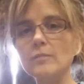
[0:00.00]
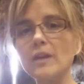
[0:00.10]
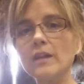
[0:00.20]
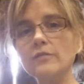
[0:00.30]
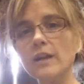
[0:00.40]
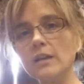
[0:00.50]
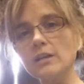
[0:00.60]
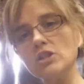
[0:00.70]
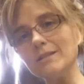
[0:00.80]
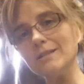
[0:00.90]
My
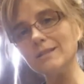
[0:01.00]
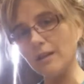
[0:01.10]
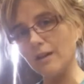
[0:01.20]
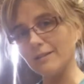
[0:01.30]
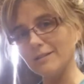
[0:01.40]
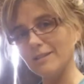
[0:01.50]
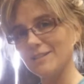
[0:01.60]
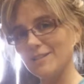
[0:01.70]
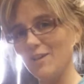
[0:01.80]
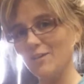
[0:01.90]
writing just sucks.
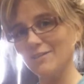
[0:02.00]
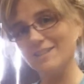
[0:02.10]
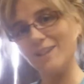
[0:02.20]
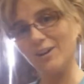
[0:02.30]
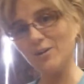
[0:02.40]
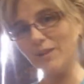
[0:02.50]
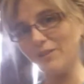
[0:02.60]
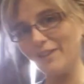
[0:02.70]
So sorry about